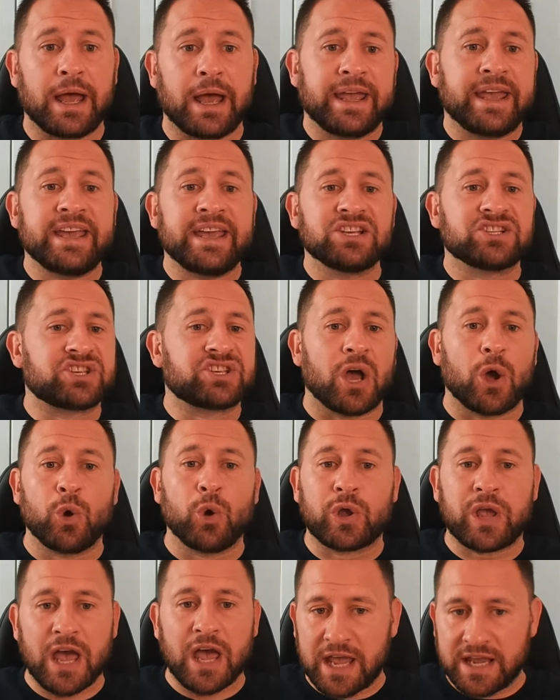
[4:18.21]
He's
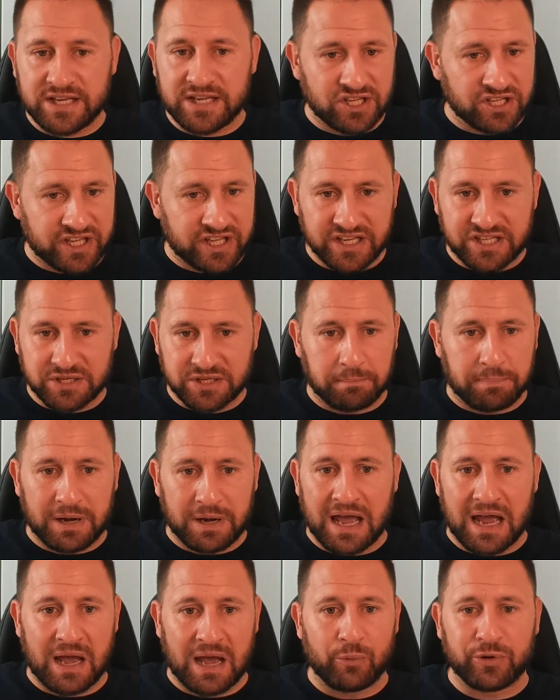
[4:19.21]
okay. He's a decent
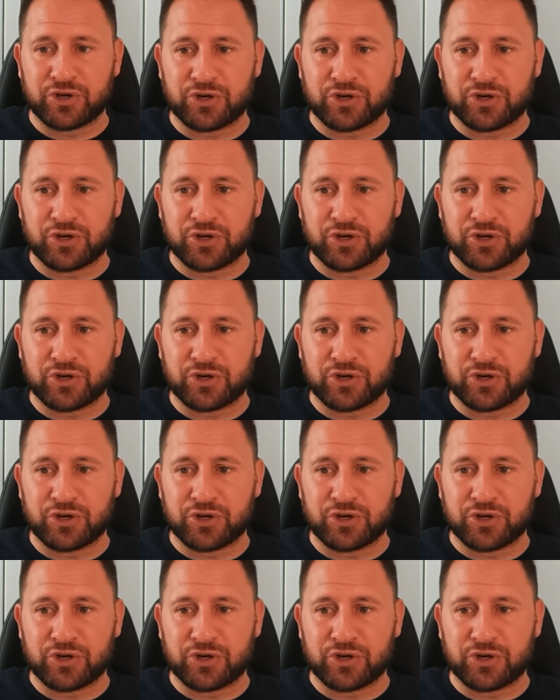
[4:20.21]
player.